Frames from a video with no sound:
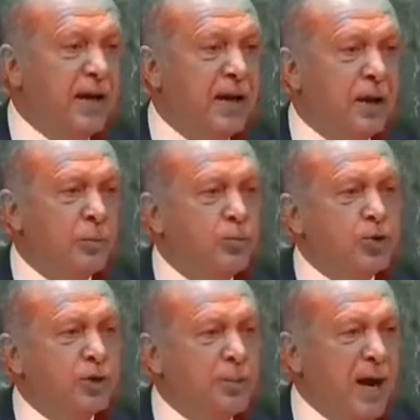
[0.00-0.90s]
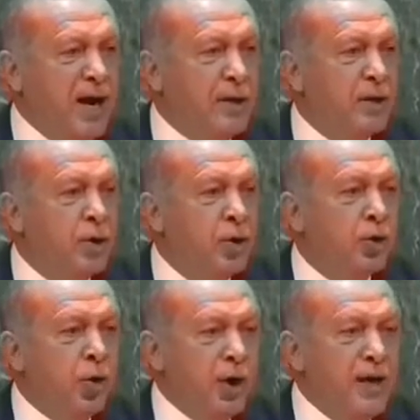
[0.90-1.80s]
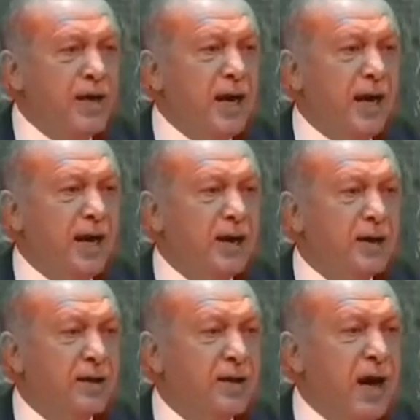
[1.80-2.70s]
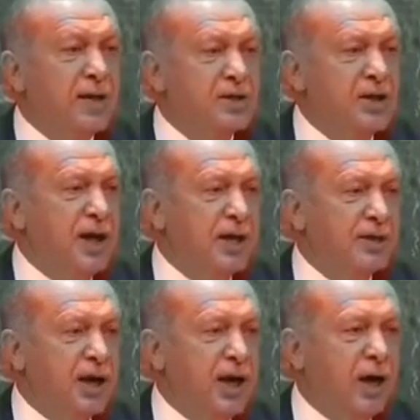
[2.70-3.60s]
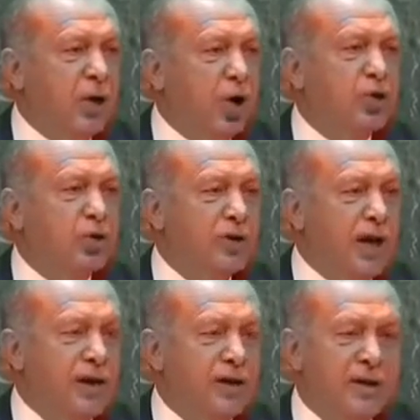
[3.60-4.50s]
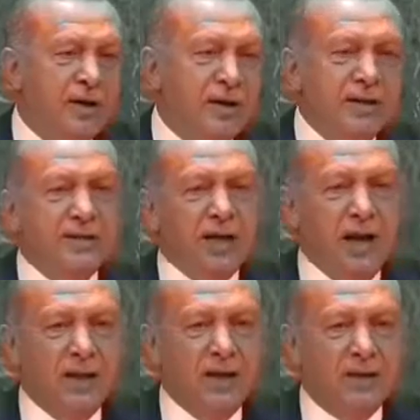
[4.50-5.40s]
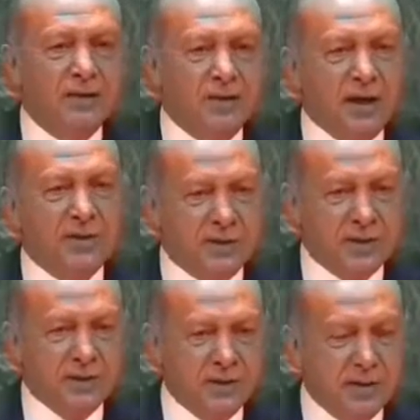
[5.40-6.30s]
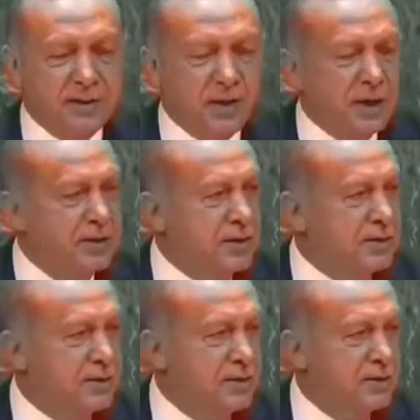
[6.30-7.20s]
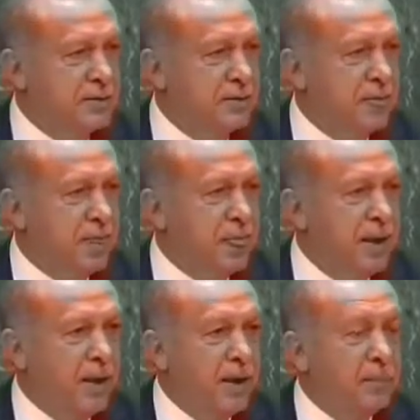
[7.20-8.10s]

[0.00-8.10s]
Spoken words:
Another issue that the world seems to remain indifferent is the humanitarian tragedy Rohingya Muslims are currently facing.